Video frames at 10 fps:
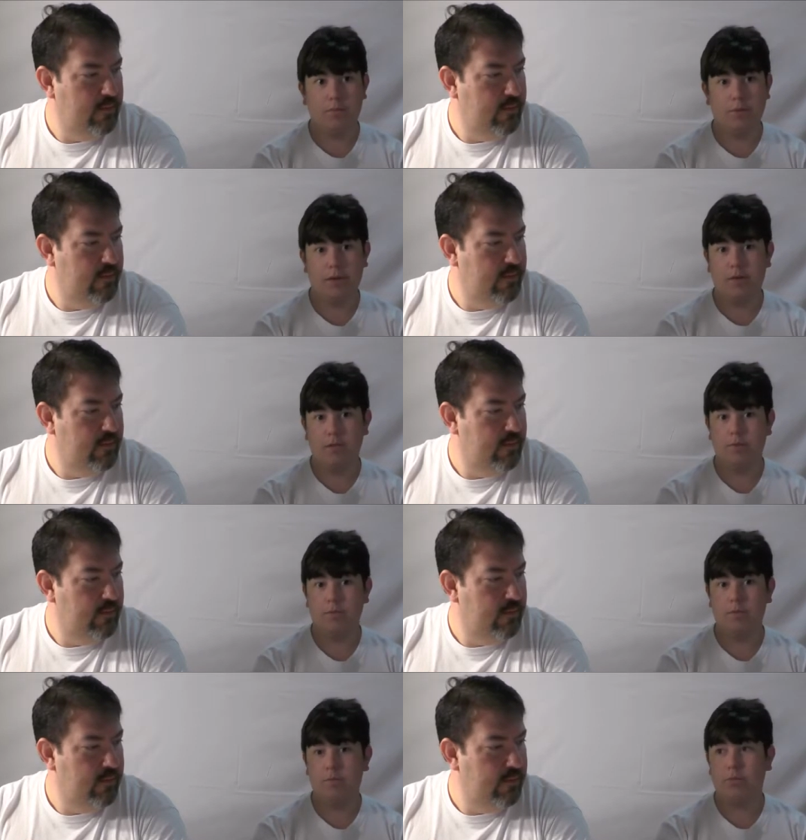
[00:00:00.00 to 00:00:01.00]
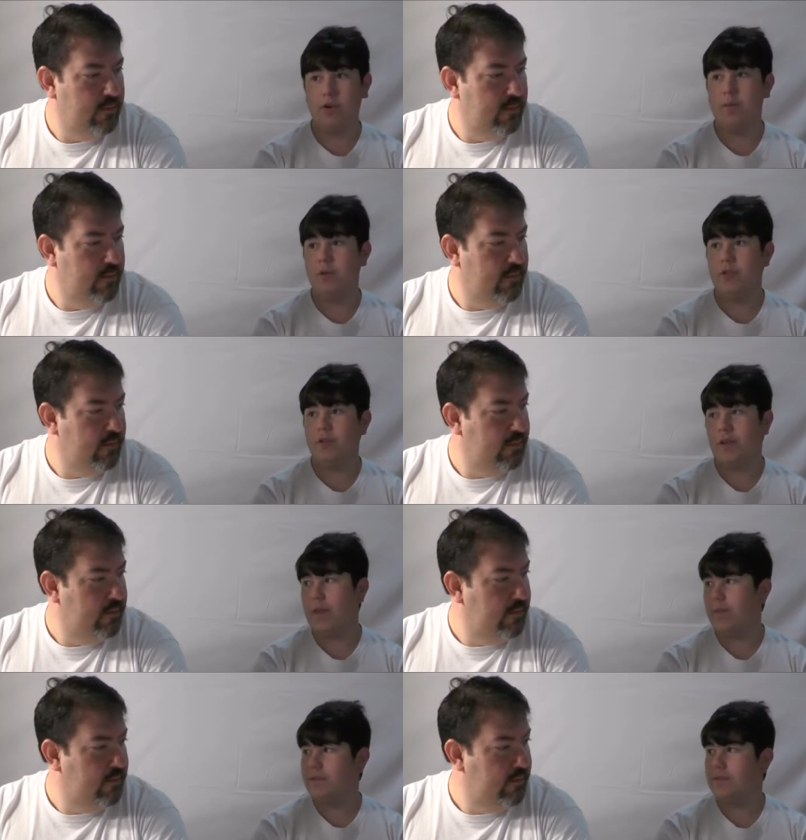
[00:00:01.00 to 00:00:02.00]
Speaker 1: they're pretty much their
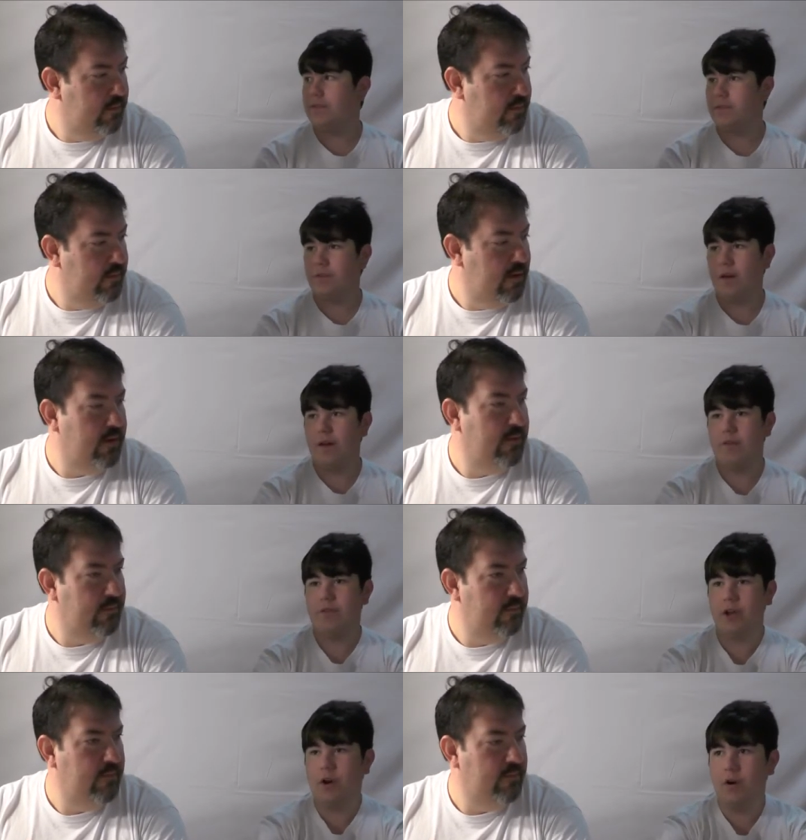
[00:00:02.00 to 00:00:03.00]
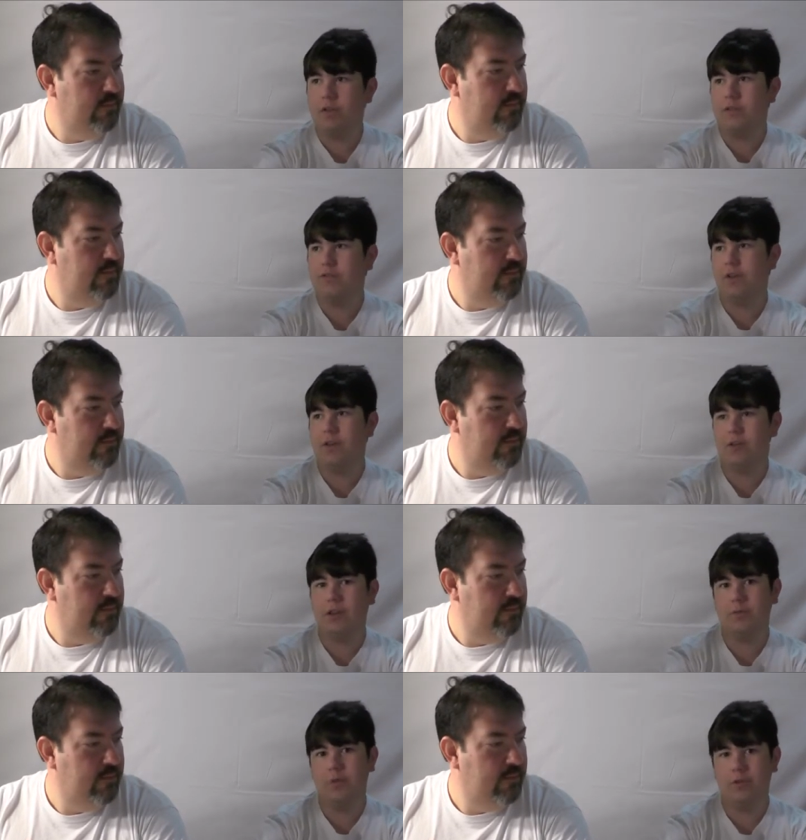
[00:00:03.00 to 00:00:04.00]
games. You have the Cars
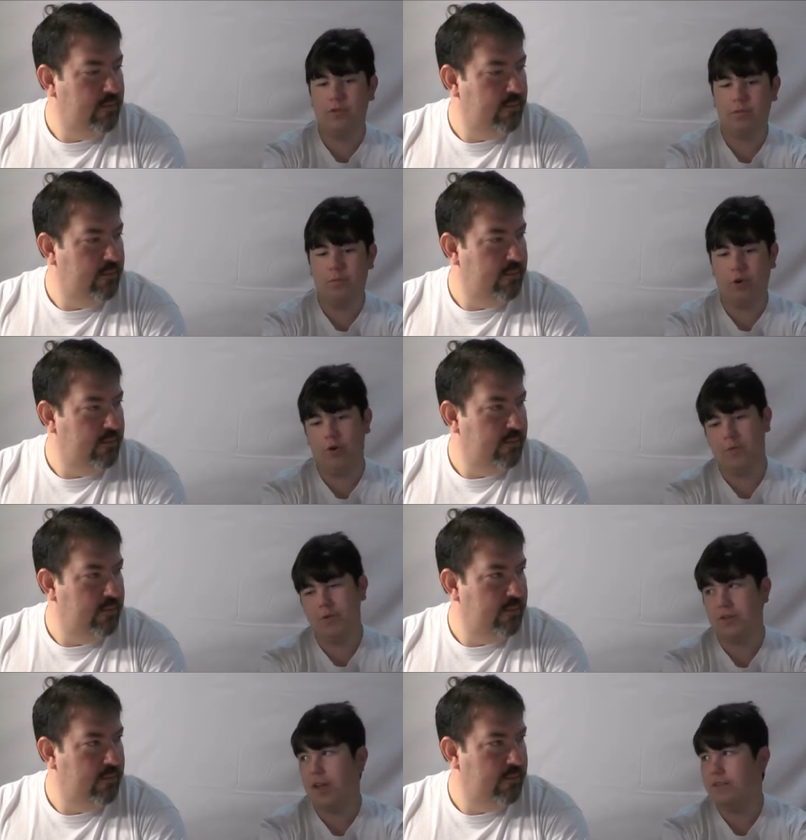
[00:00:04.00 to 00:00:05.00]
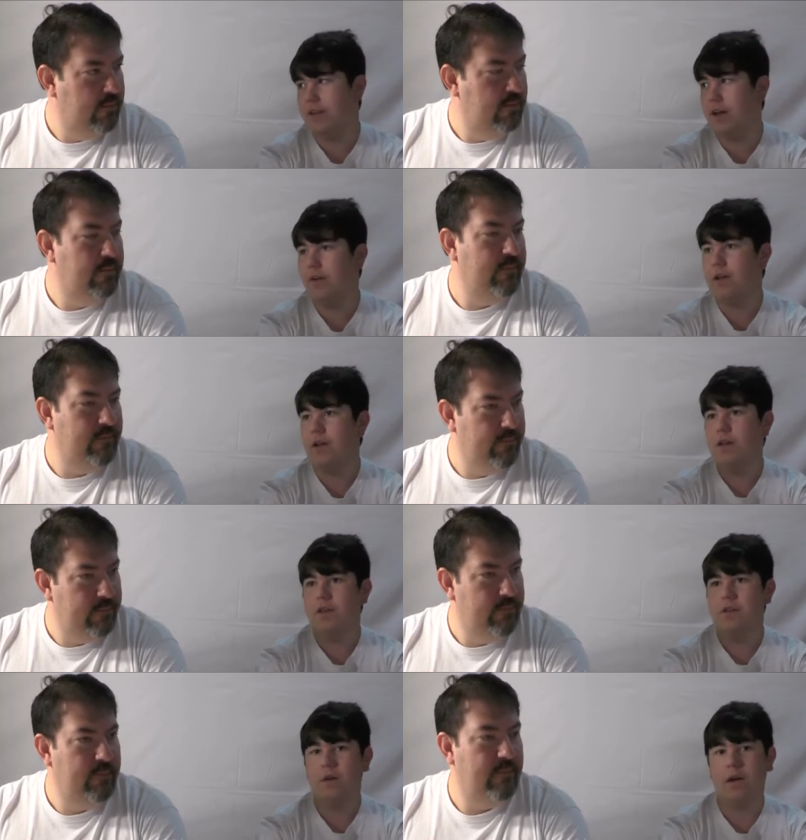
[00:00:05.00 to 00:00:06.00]
franchise, which Warner Bros has now.
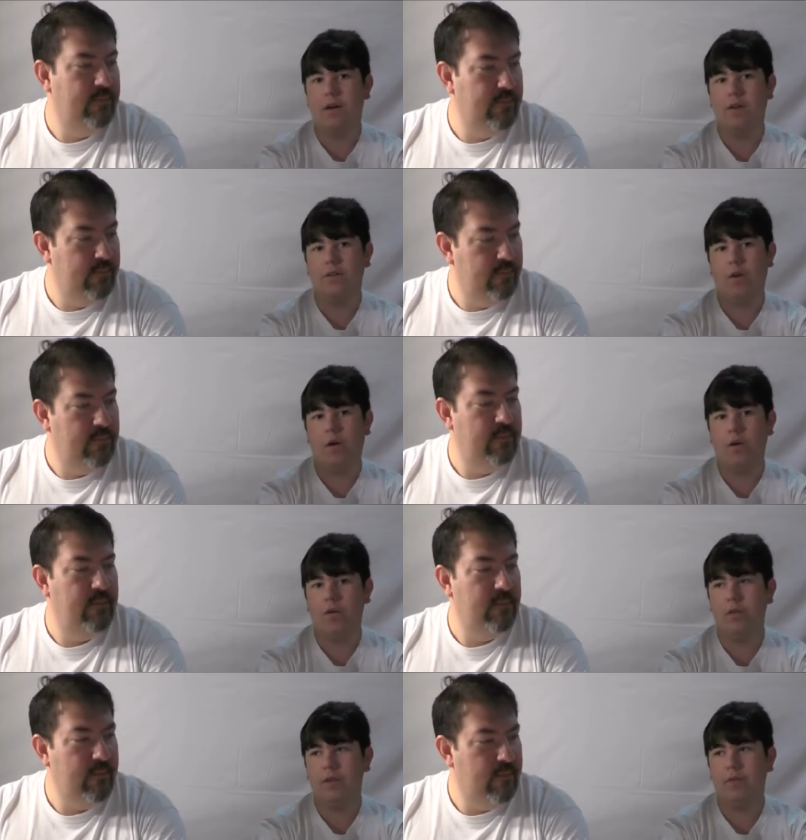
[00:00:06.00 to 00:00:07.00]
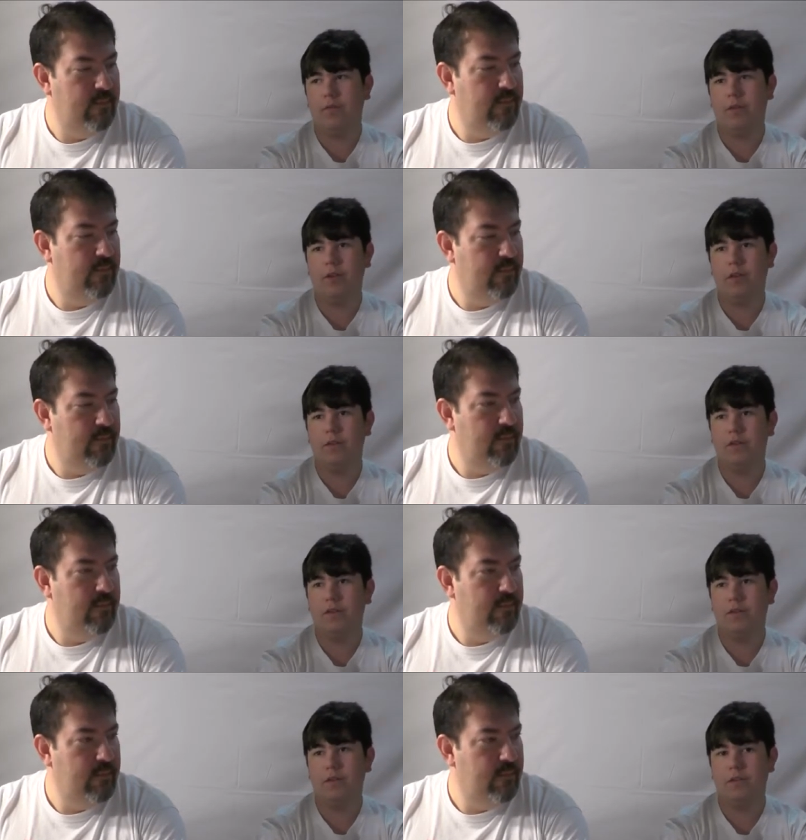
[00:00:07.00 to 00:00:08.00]
You have all the different.
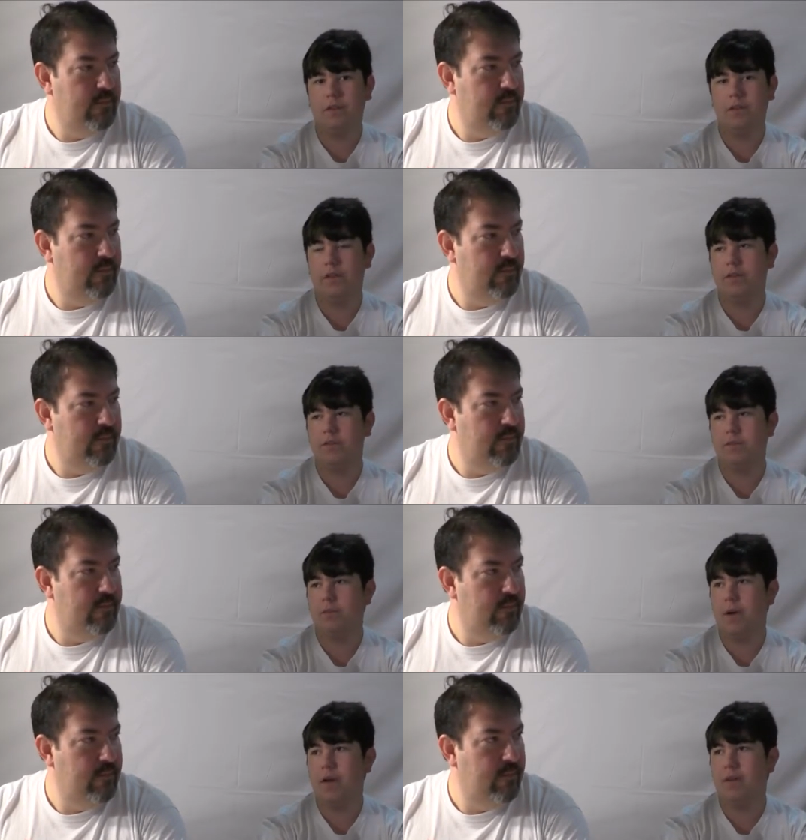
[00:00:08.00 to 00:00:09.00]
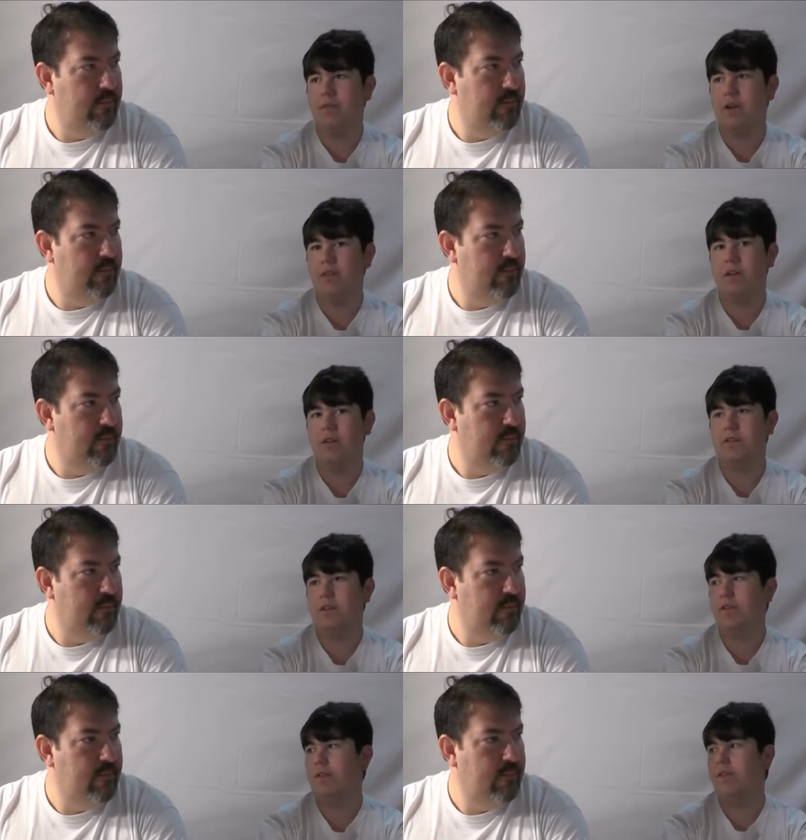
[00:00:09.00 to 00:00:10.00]
They did some Spider. They've done a ton of
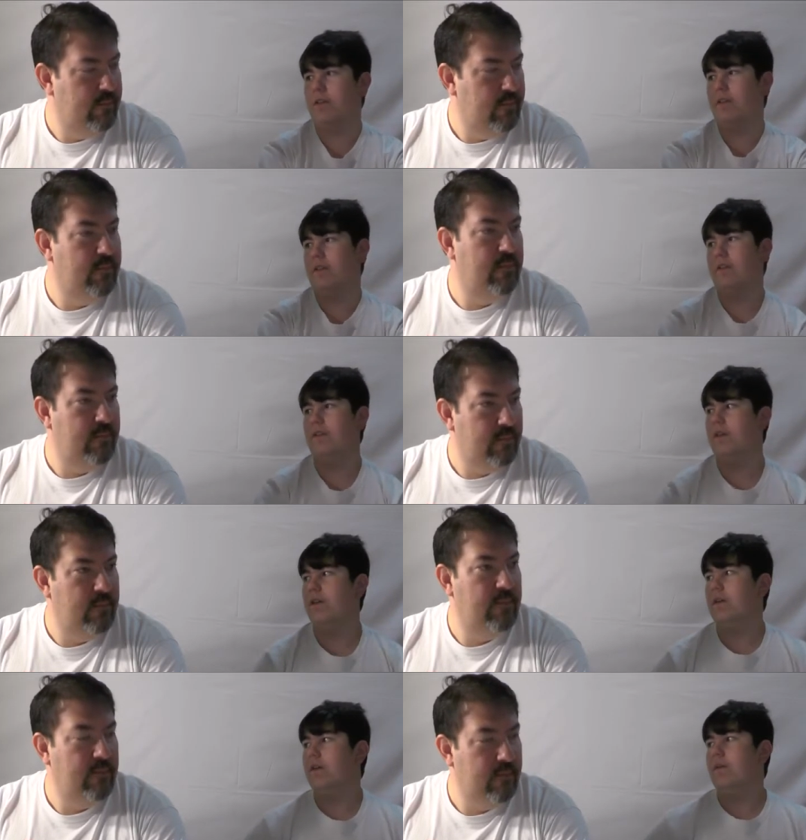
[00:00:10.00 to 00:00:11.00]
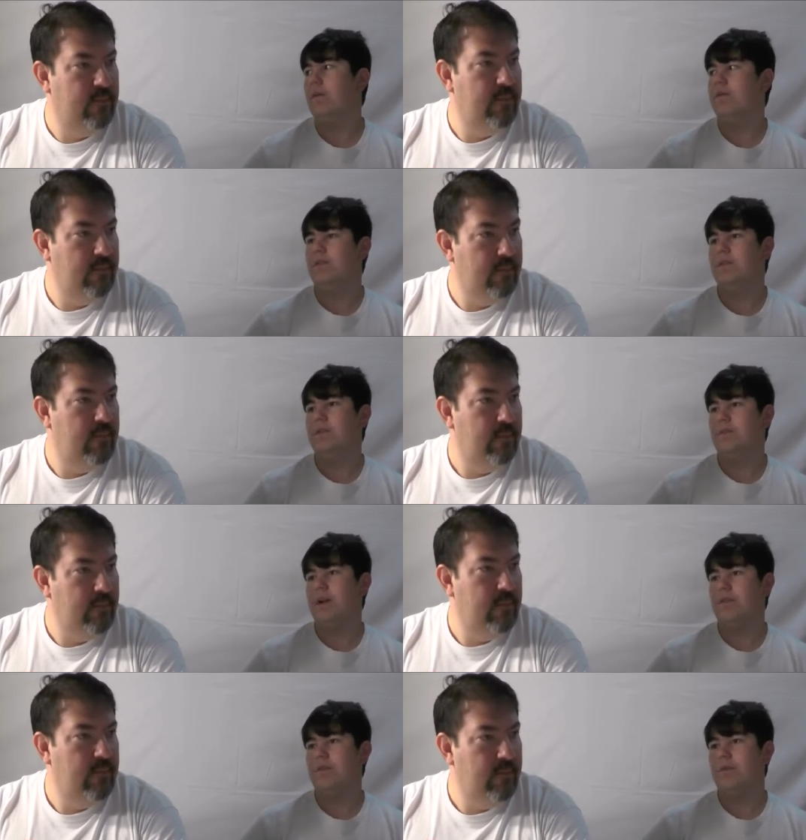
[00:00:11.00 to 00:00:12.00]
stuff. They've done what was it,
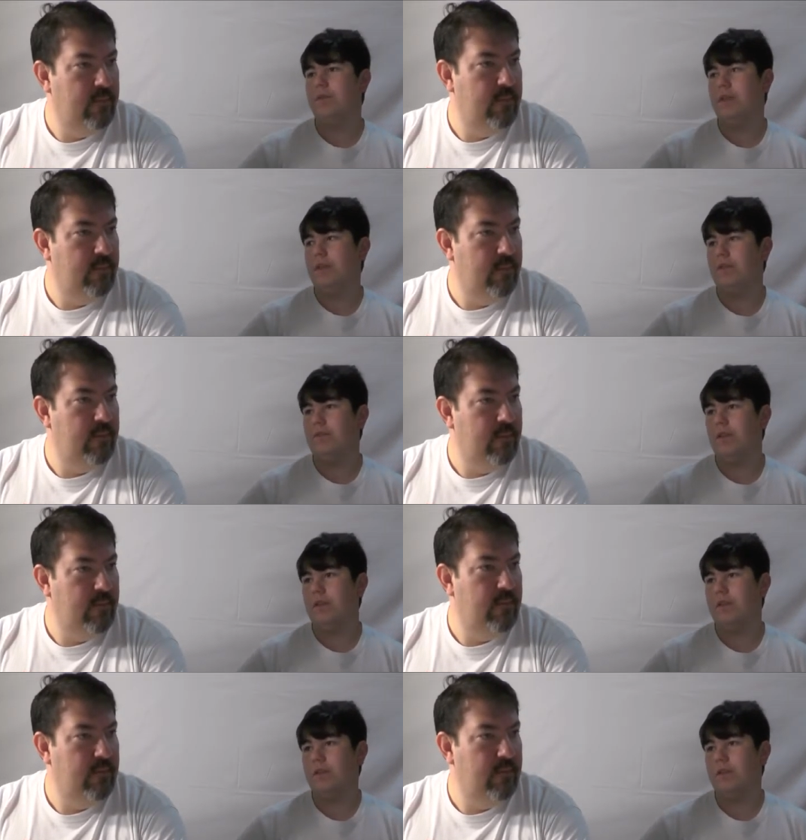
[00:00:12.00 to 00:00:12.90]
Ratatouille. They've done